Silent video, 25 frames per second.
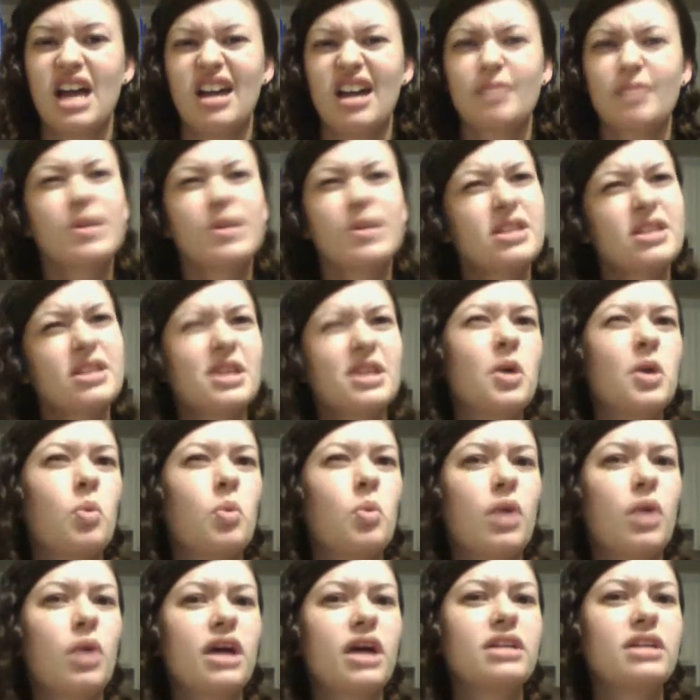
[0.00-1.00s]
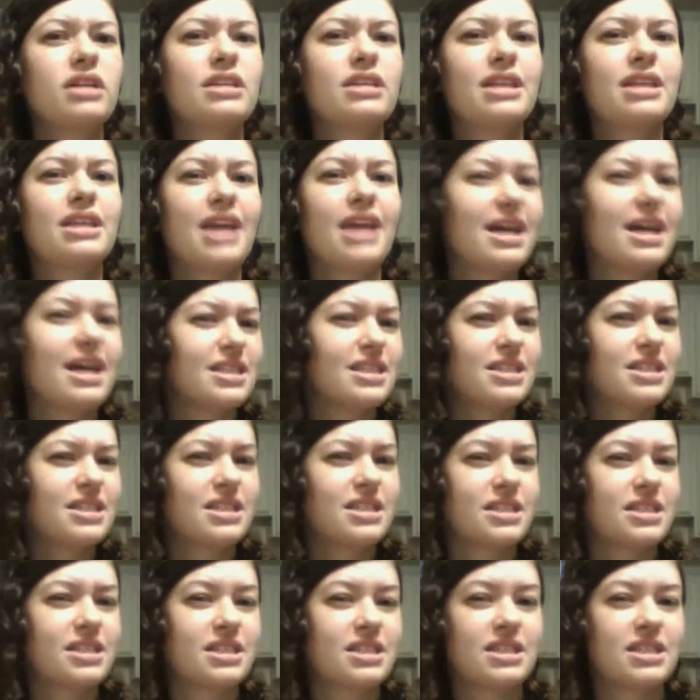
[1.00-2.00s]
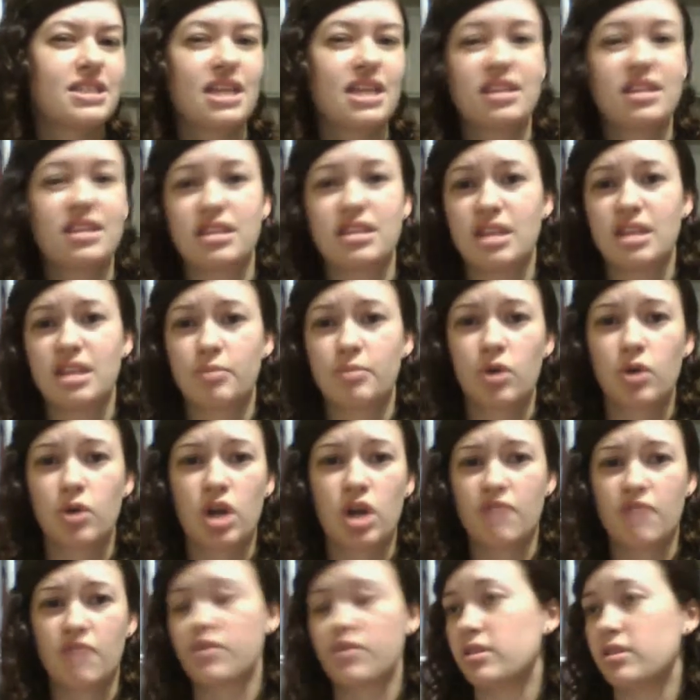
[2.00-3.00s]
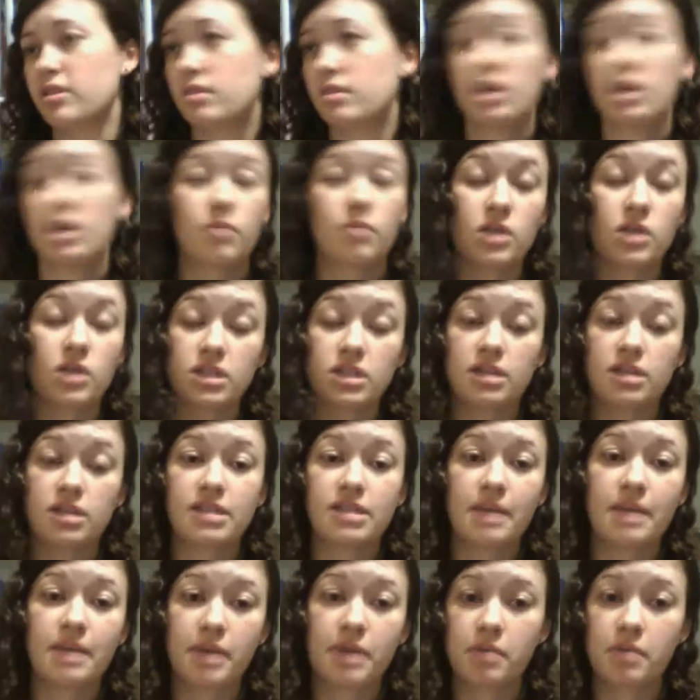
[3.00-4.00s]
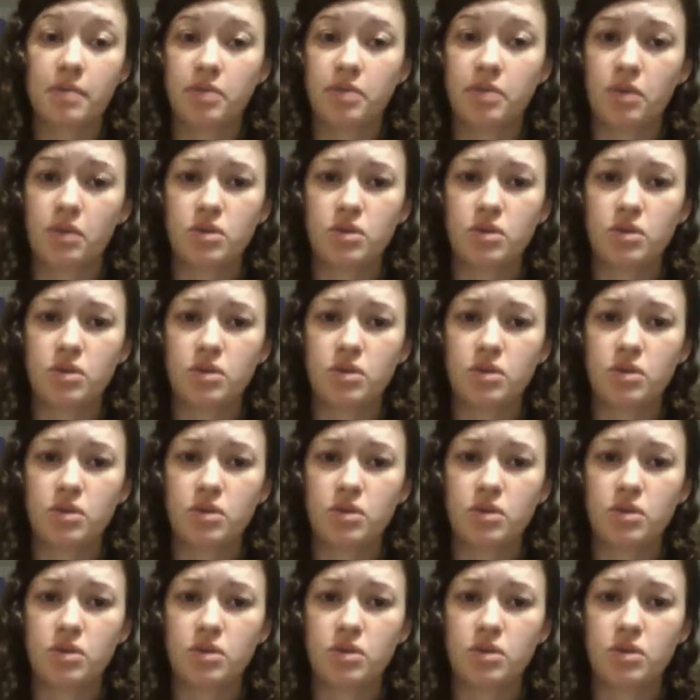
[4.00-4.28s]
I'm going to take a wild guess and say that they broke up for the same reason as M I B,